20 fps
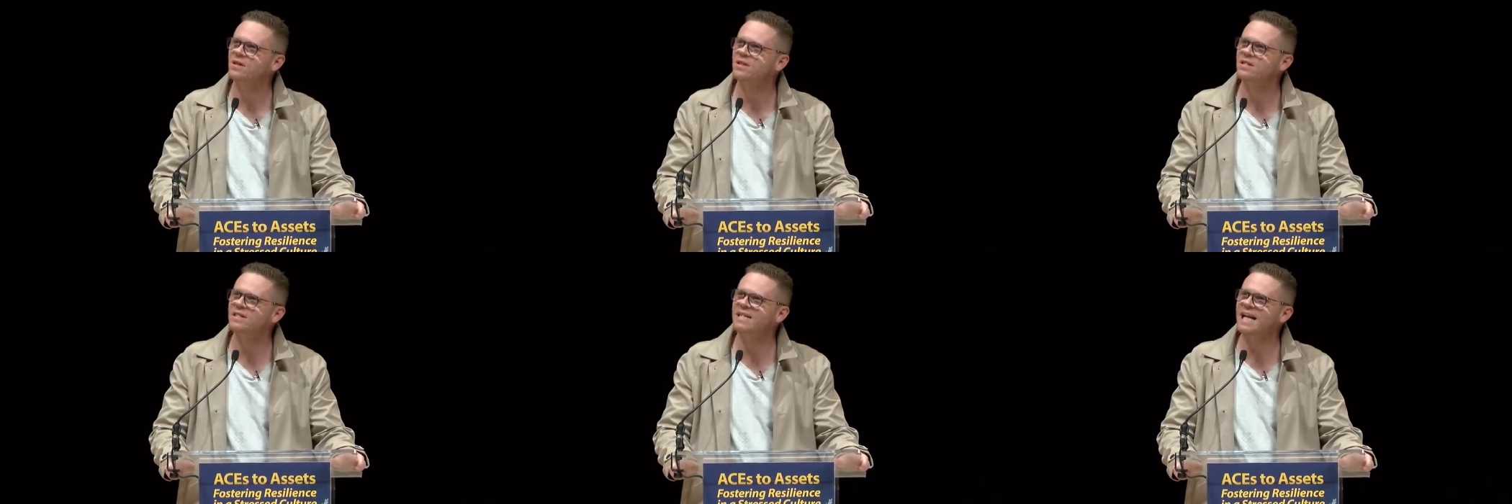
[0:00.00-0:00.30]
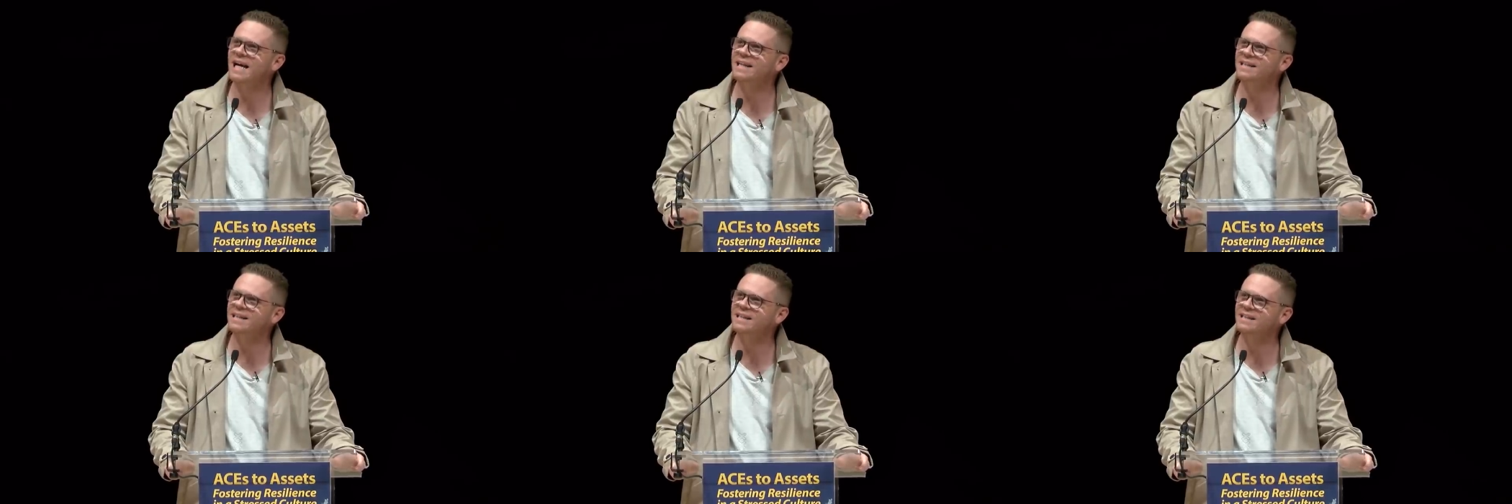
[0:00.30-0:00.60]

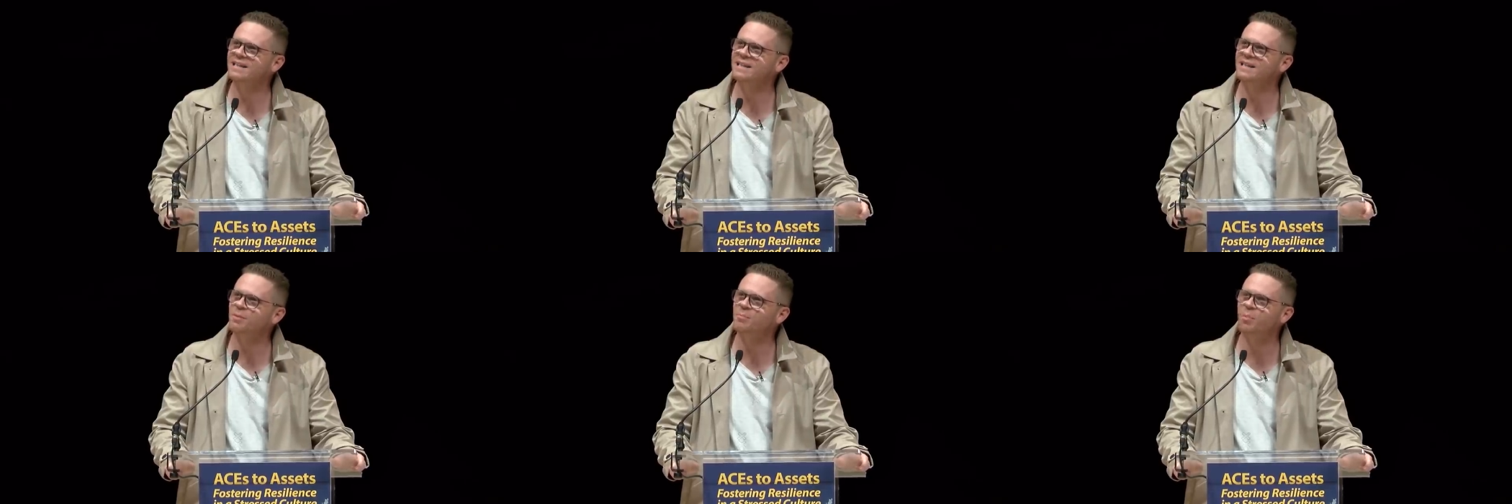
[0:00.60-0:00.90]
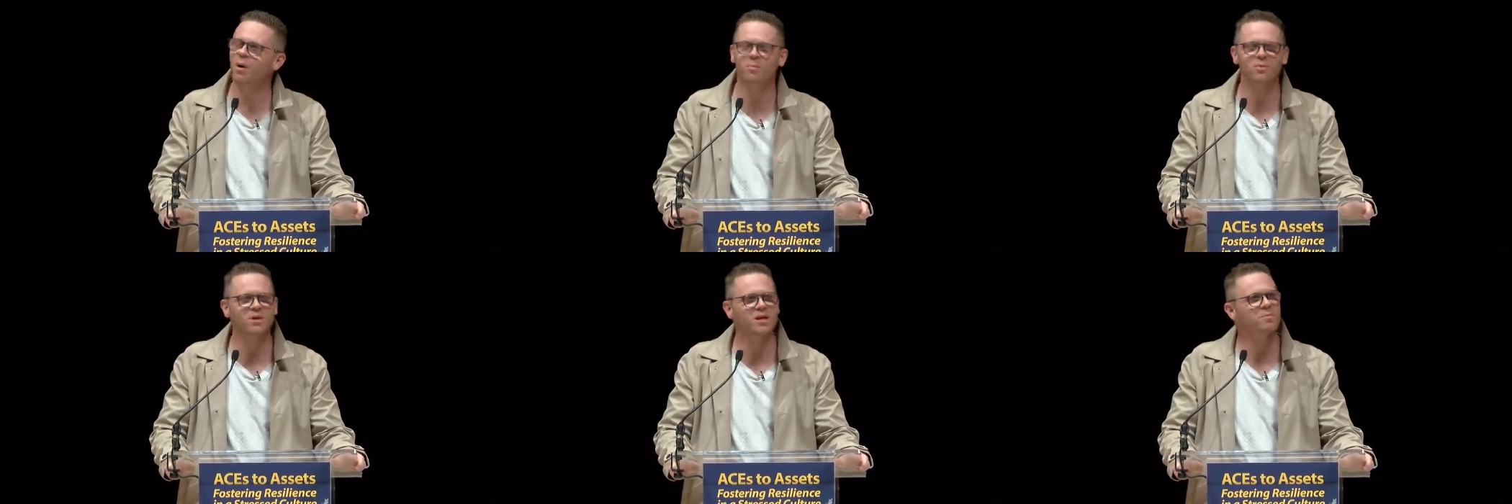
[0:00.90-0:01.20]
standing in a
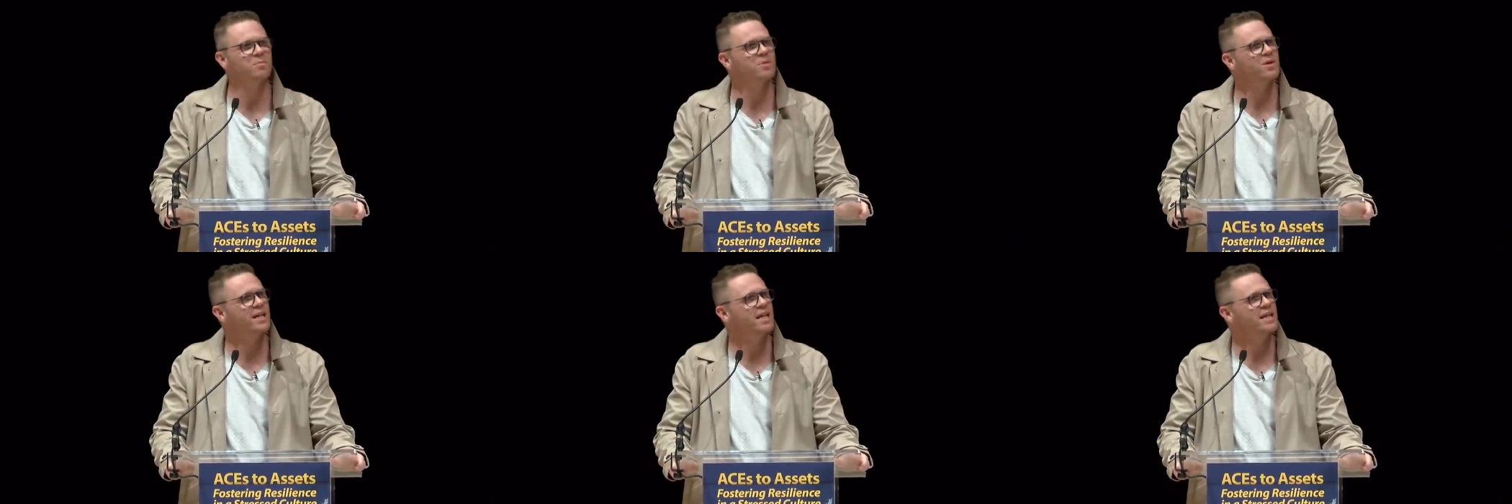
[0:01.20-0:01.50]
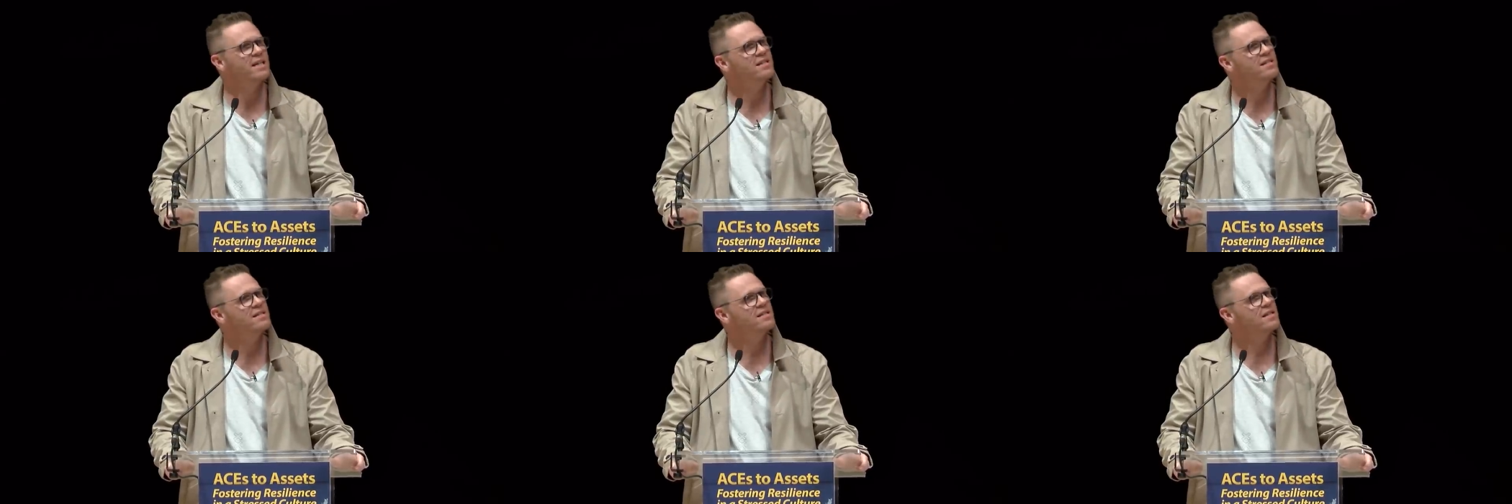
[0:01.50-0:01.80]
public
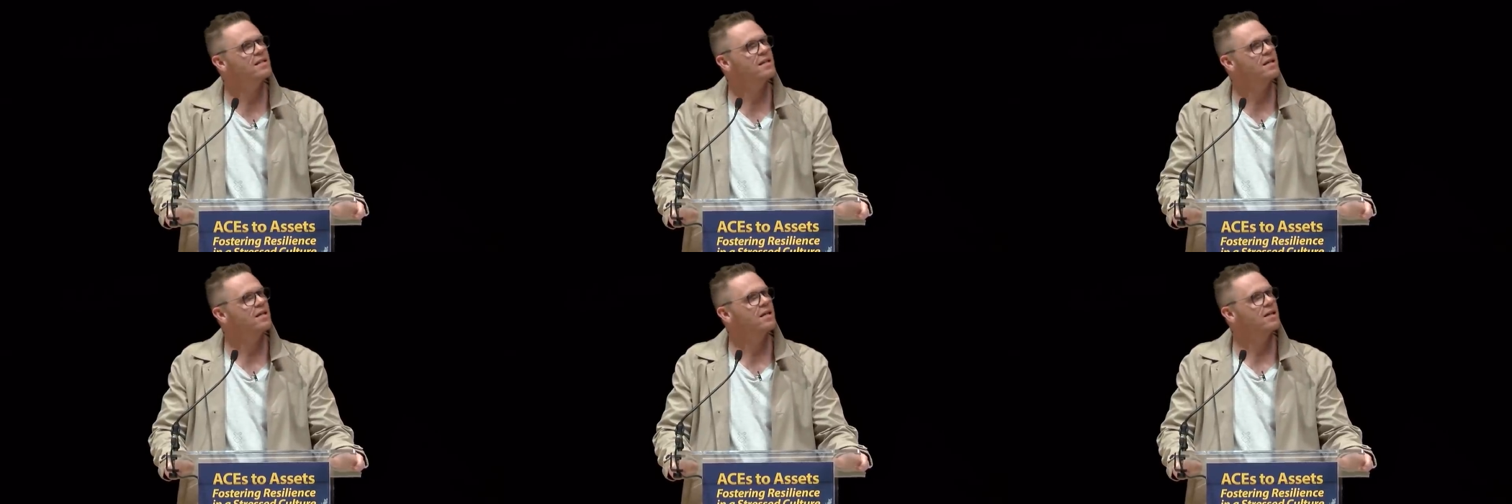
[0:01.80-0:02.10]
place